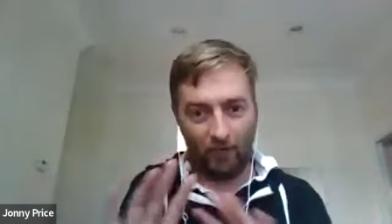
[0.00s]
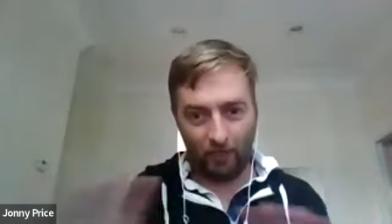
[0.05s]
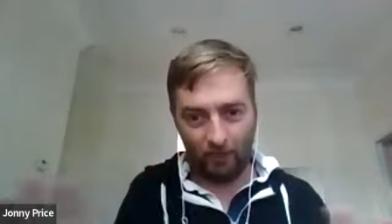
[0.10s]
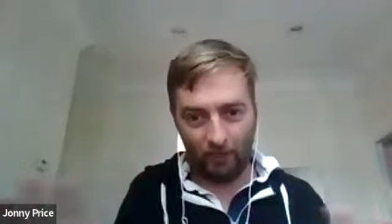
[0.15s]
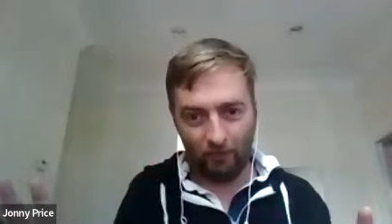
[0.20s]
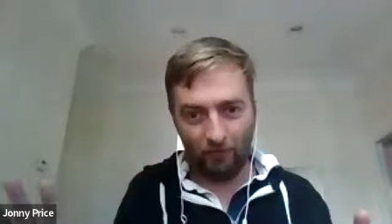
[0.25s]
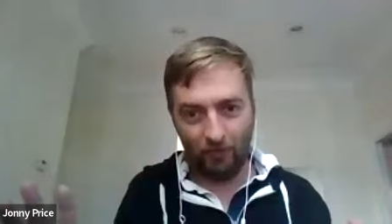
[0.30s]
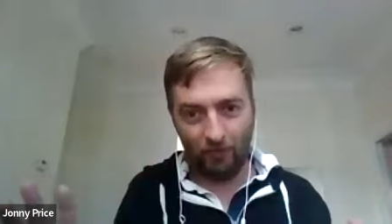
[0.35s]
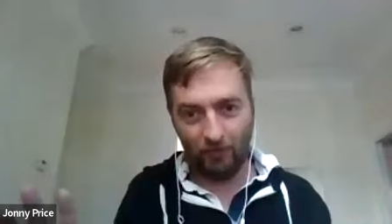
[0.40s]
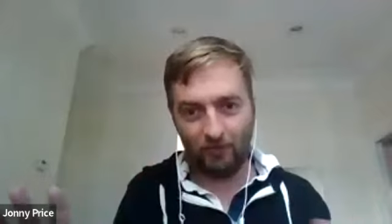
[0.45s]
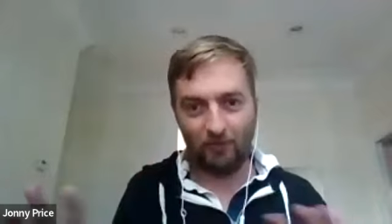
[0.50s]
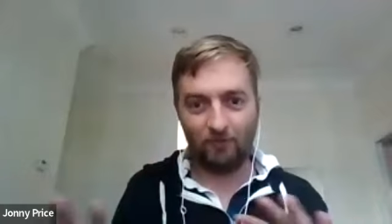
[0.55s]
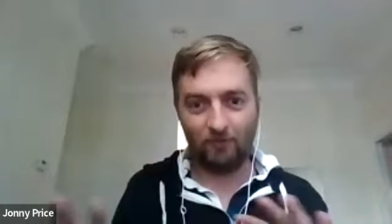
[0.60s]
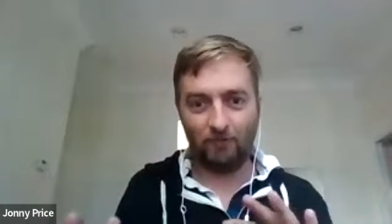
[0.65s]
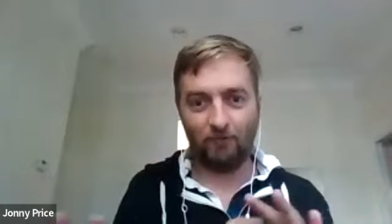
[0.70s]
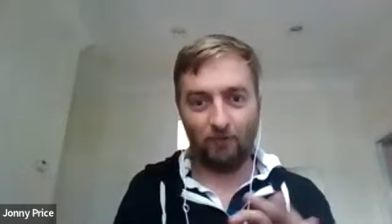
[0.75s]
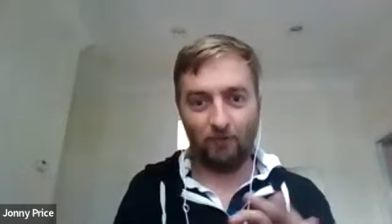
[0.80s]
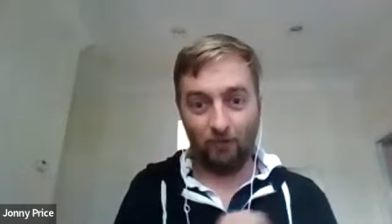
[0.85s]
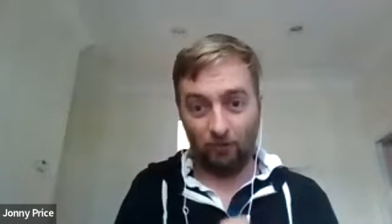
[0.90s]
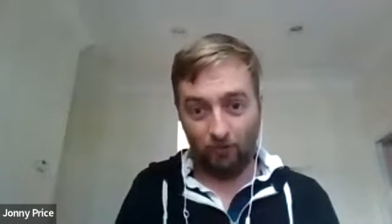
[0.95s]
anyone
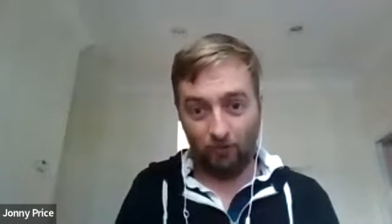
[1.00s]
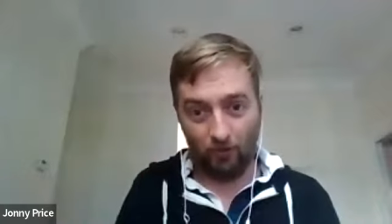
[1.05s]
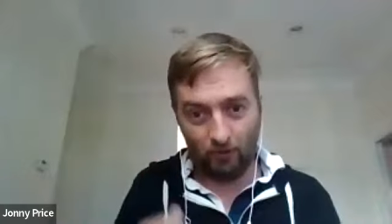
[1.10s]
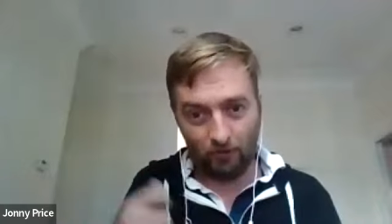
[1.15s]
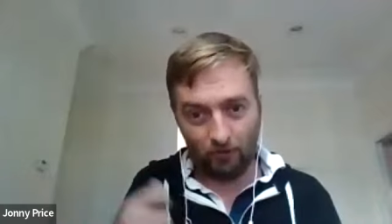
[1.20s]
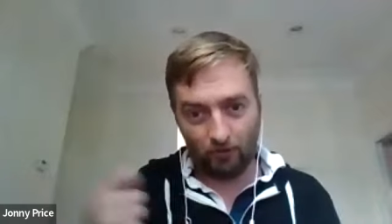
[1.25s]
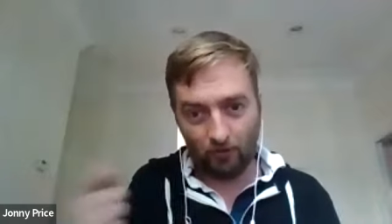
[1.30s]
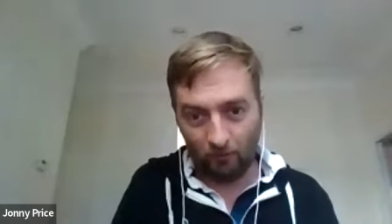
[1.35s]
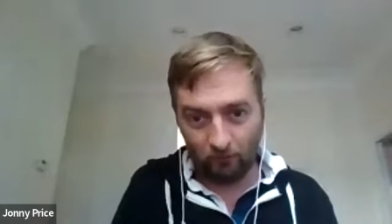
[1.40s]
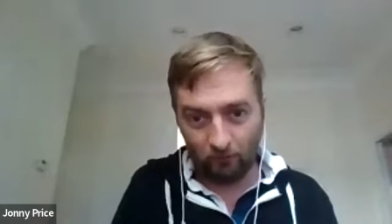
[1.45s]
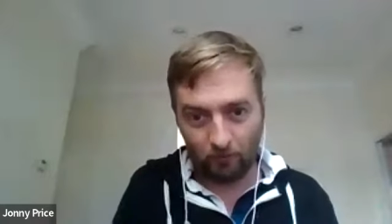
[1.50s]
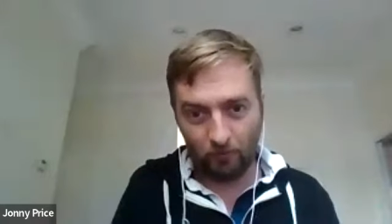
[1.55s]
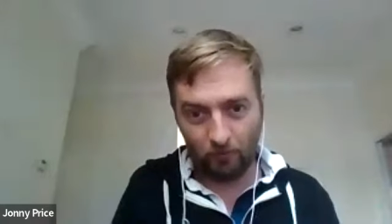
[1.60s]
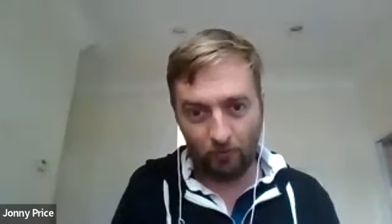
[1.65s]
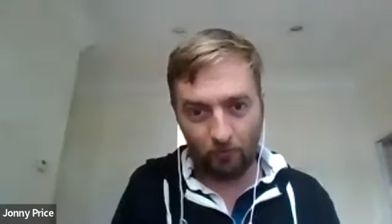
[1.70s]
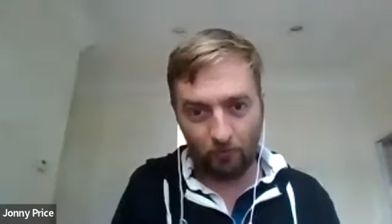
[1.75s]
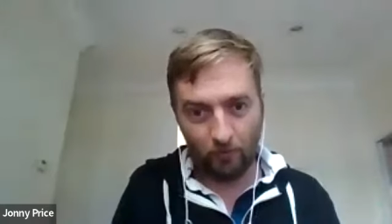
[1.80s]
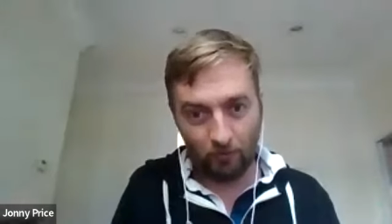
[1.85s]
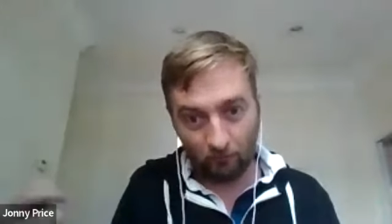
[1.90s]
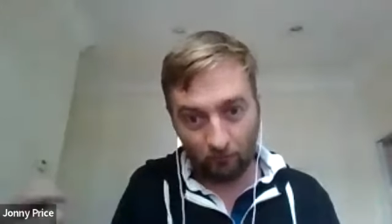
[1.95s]
is not
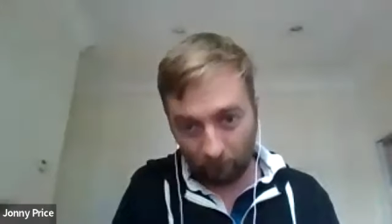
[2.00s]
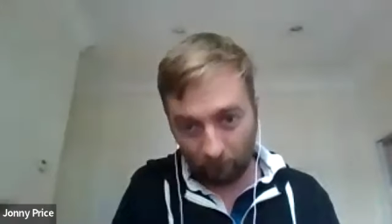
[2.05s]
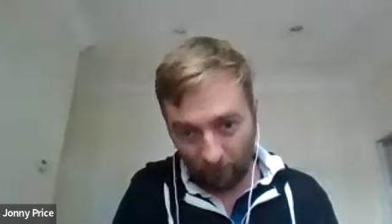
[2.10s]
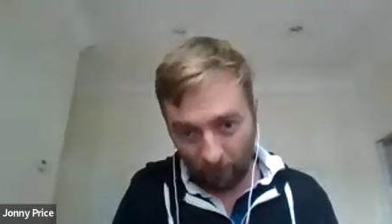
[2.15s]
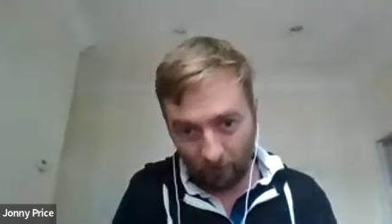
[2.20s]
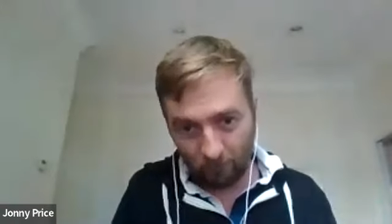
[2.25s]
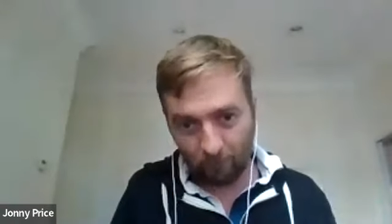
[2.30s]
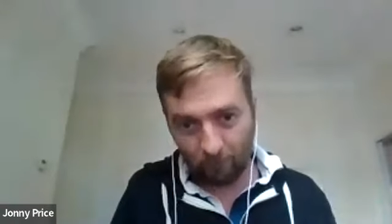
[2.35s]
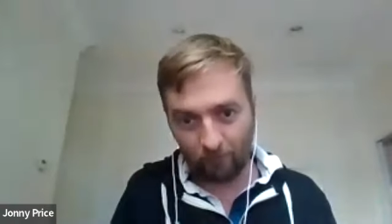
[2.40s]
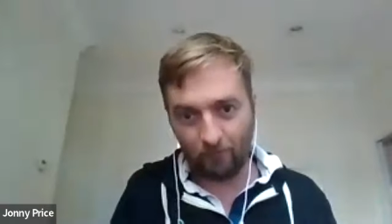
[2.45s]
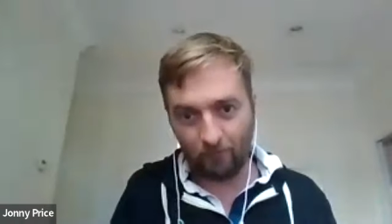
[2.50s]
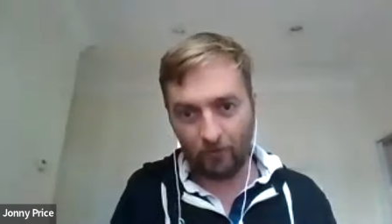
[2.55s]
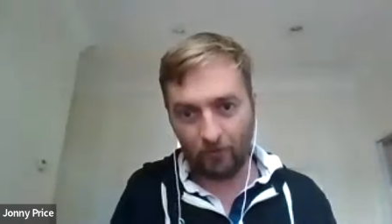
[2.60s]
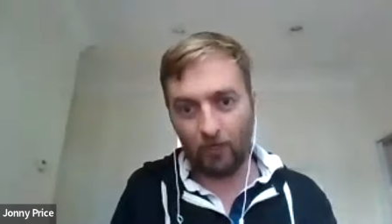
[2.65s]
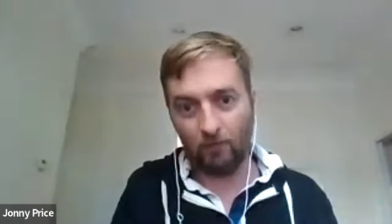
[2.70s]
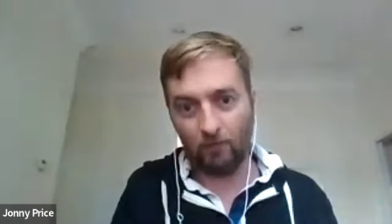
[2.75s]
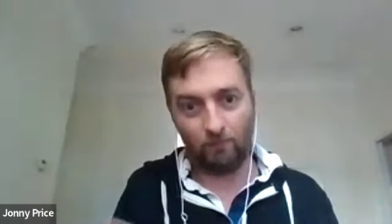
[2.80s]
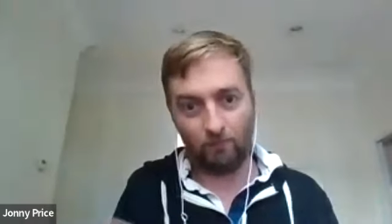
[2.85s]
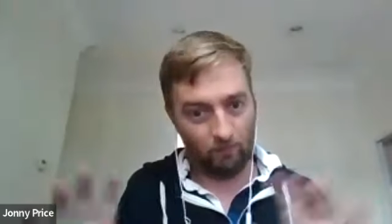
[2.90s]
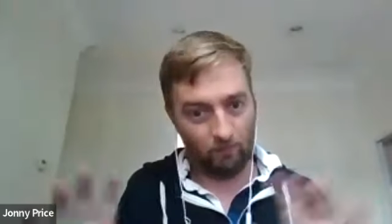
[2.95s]
comfortable with a safe
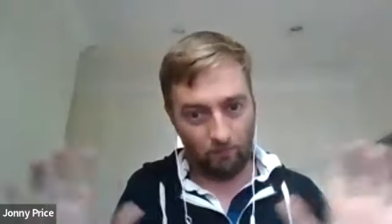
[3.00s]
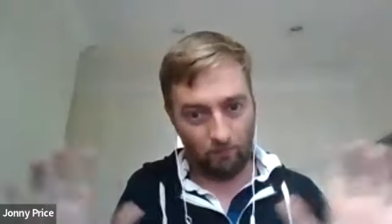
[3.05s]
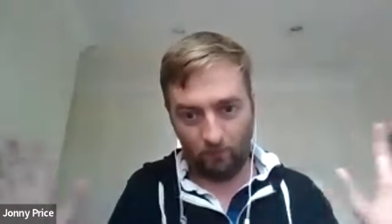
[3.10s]
um,